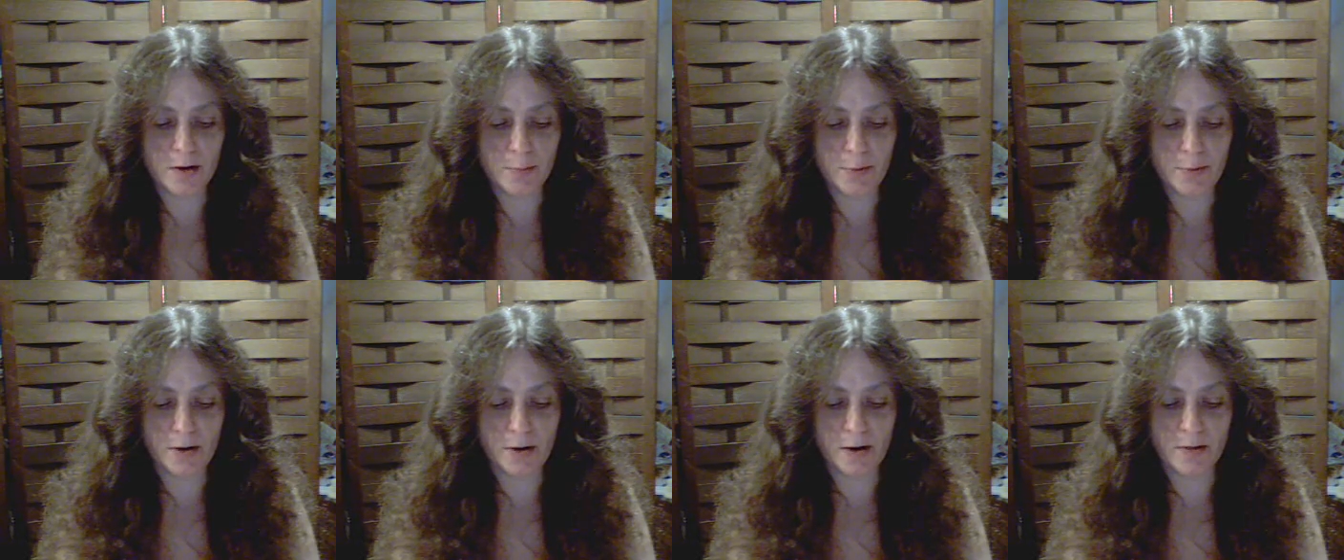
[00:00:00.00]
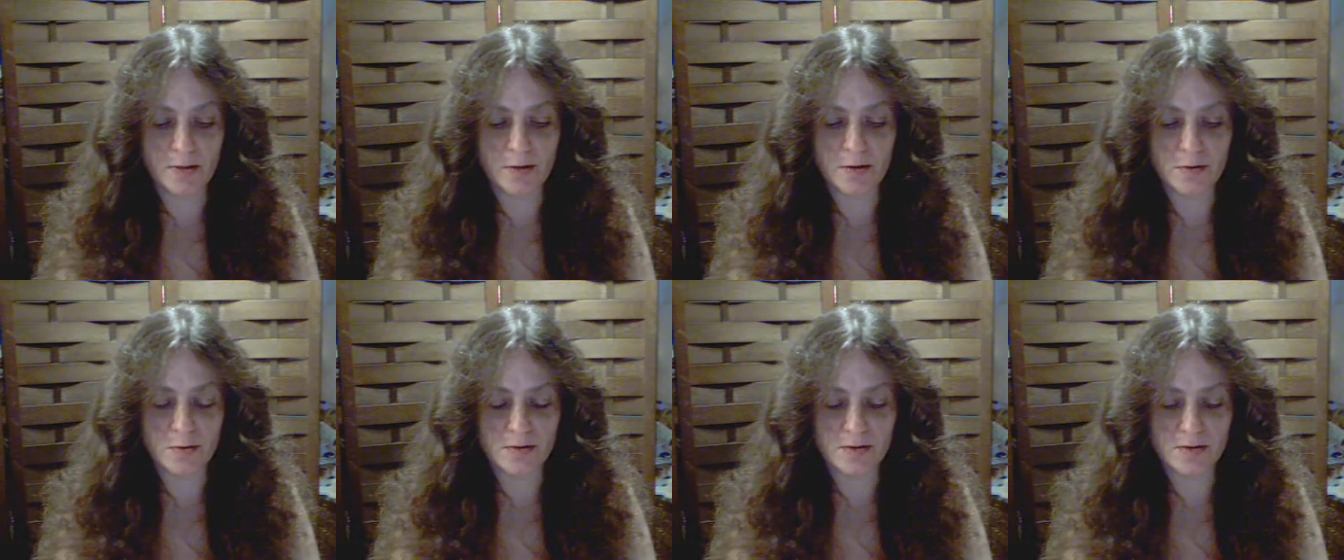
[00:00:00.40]
upon
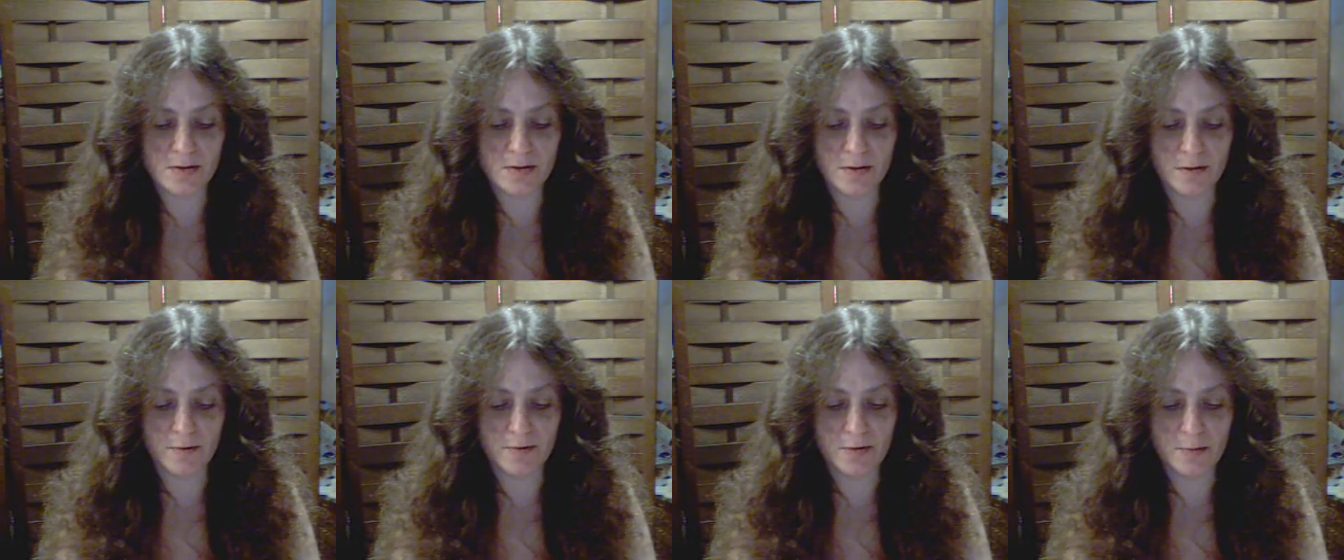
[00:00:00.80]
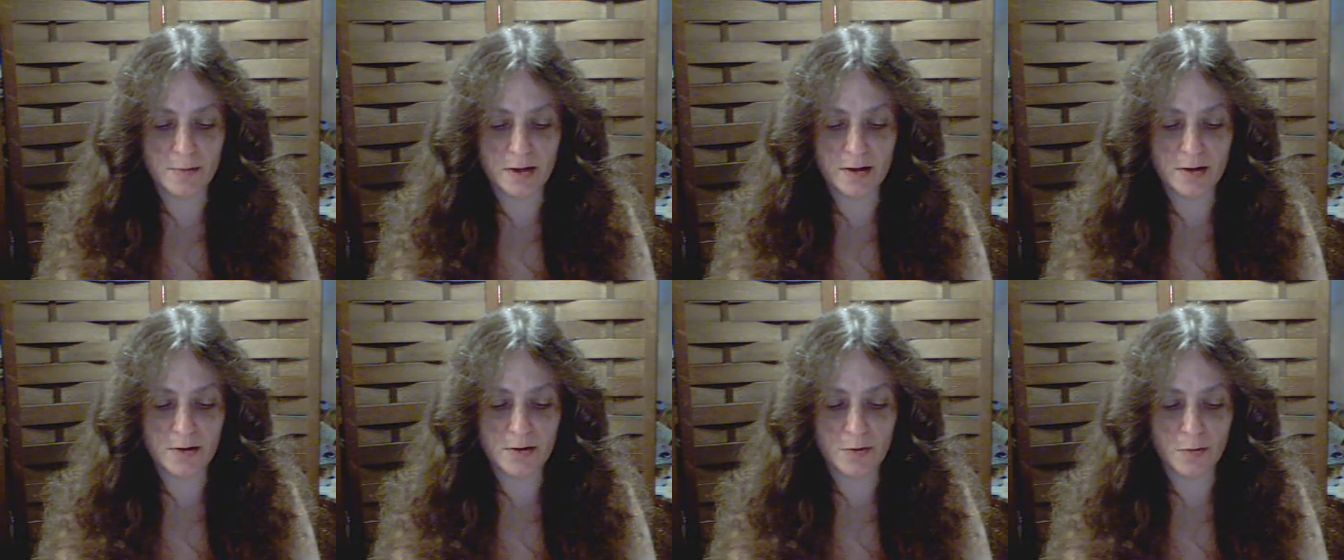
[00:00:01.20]
that you deserve the
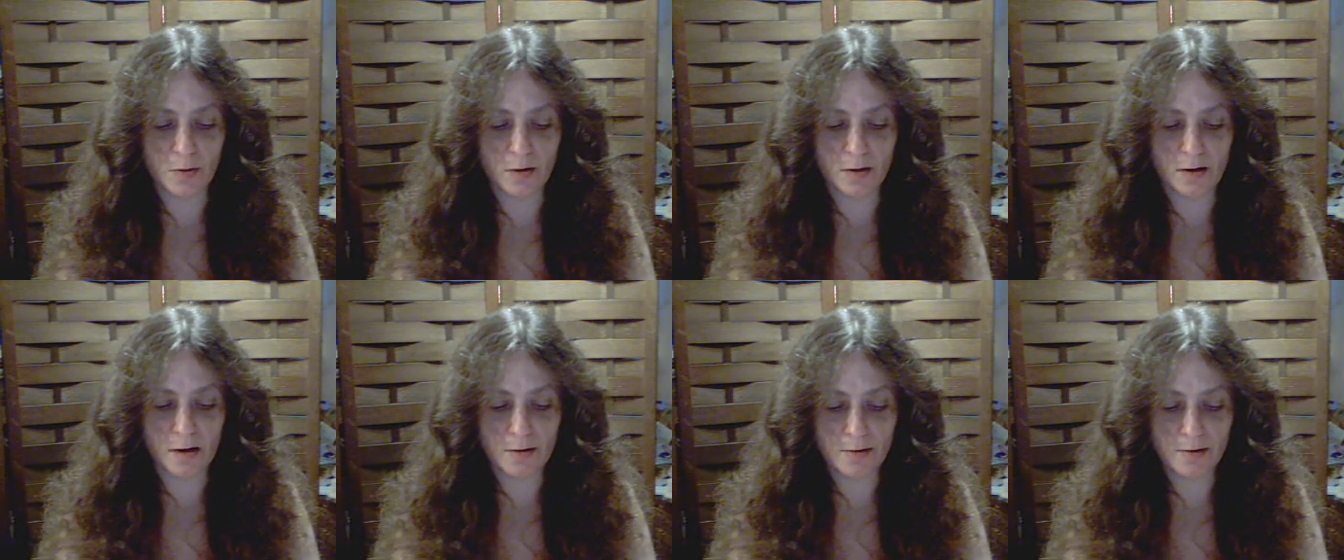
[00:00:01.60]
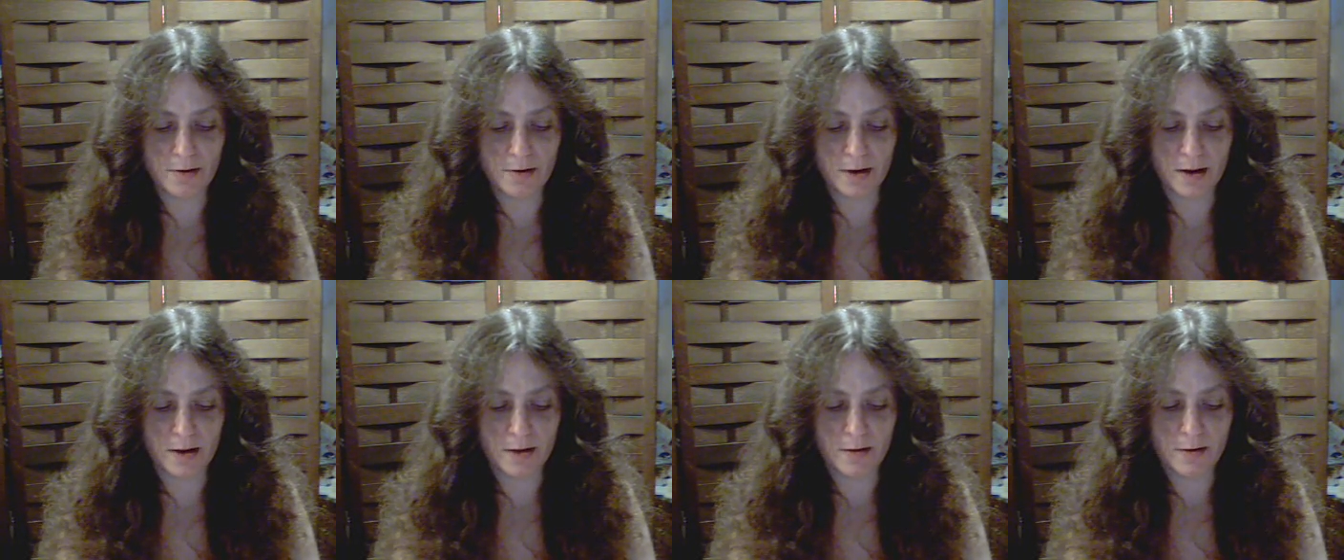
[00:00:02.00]
money you are
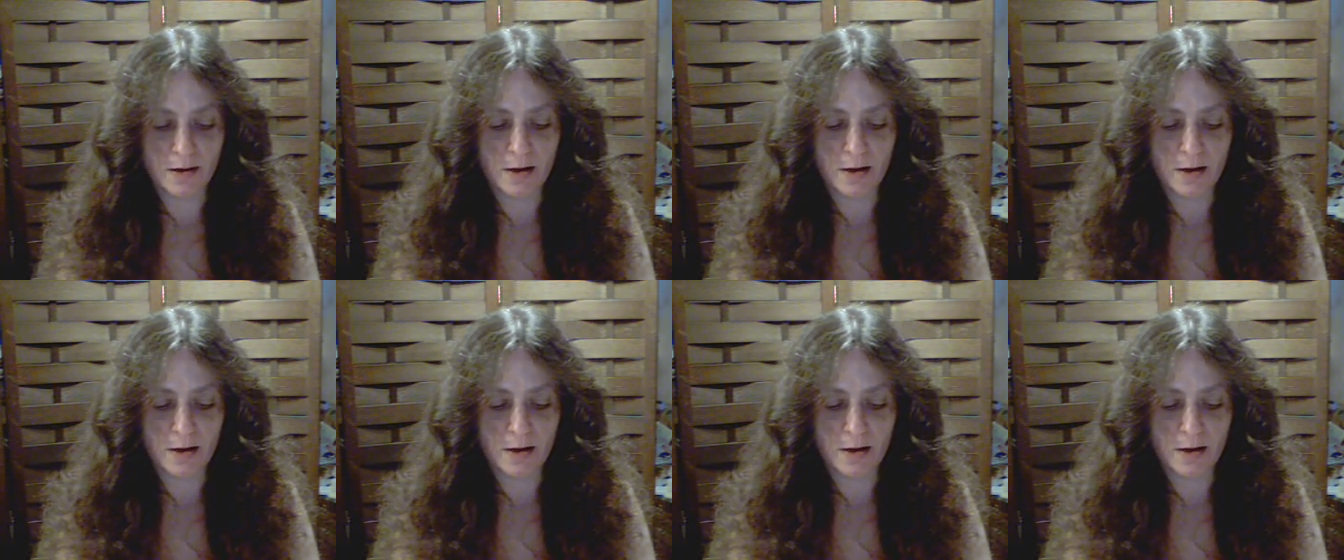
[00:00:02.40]
earning,